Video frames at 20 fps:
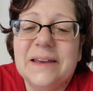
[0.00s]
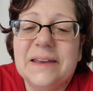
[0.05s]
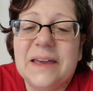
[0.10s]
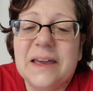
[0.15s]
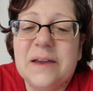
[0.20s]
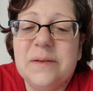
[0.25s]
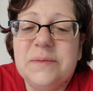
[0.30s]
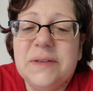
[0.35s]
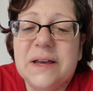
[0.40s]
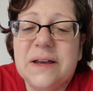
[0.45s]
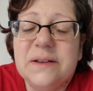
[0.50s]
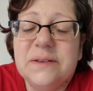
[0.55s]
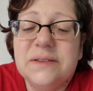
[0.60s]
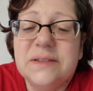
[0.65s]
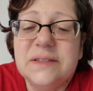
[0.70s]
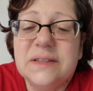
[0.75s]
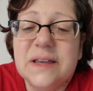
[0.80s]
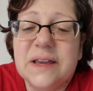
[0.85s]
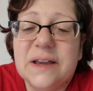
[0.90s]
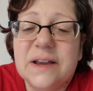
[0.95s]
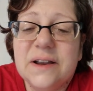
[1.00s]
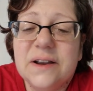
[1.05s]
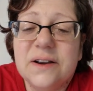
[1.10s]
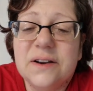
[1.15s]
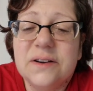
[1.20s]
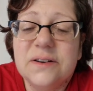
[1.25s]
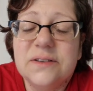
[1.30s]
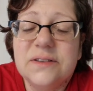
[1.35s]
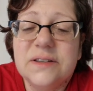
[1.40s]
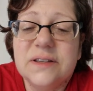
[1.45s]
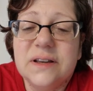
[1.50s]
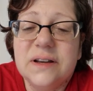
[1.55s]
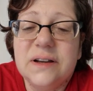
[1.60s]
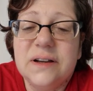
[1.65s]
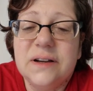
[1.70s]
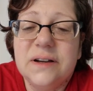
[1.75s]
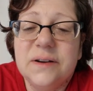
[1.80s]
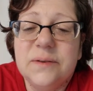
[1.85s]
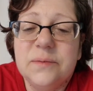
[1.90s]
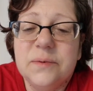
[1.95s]
Came downstairs
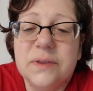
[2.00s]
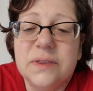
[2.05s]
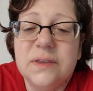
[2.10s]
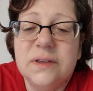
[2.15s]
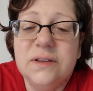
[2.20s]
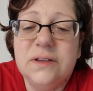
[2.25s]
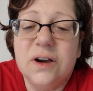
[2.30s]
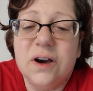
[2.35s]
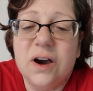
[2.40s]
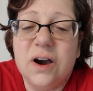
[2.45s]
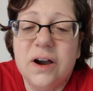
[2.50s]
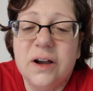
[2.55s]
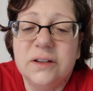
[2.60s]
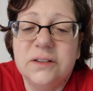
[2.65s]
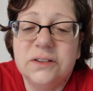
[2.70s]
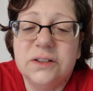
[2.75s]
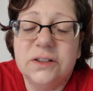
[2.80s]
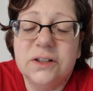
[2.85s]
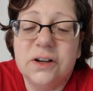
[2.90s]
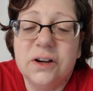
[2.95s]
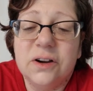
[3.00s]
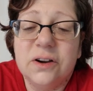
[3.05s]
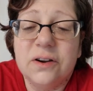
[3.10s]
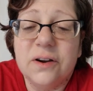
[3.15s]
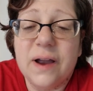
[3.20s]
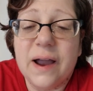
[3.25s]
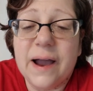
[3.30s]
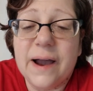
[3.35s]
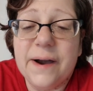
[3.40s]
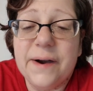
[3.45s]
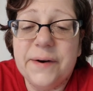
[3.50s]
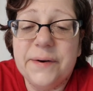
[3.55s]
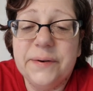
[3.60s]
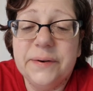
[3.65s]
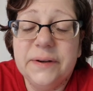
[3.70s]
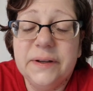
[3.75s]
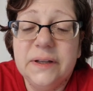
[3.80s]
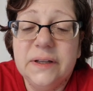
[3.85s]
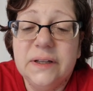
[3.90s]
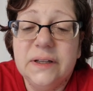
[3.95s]
with the dog, took her out,